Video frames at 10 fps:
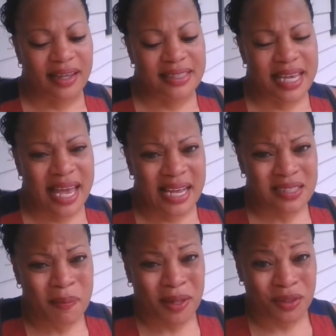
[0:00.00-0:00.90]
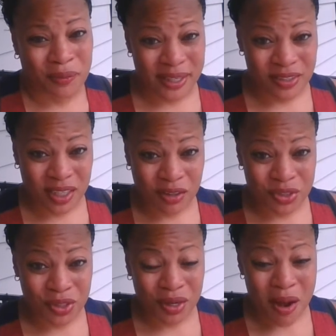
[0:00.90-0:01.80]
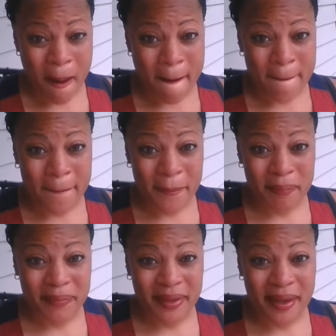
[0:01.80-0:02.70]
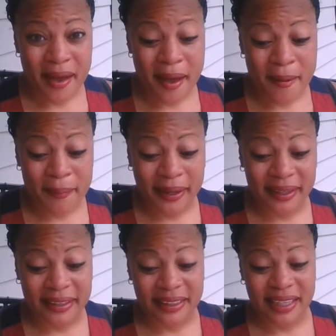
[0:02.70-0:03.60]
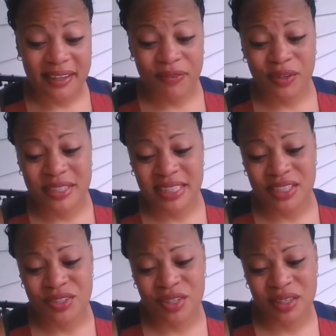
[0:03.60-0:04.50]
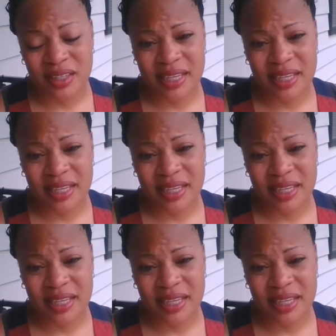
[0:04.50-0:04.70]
to ask about their race or culture, but if you're a teacher,